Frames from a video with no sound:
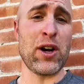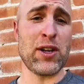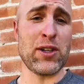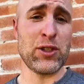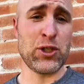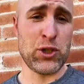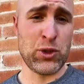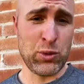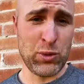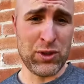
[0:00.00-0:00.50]

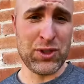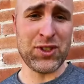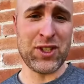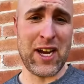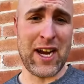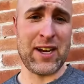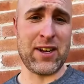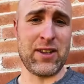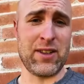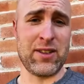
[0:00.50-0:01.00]

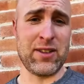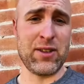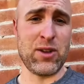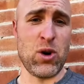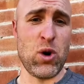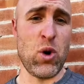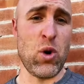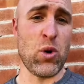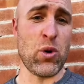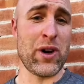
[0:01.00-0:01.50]
suicidal
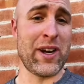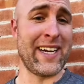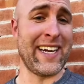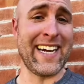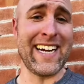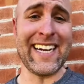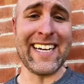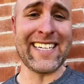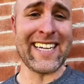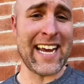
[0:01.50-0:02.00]
or in
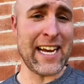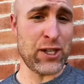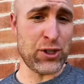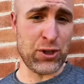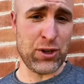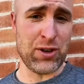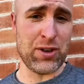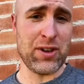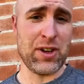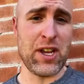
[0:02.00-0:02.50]
any
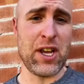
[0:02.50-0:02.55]
danger,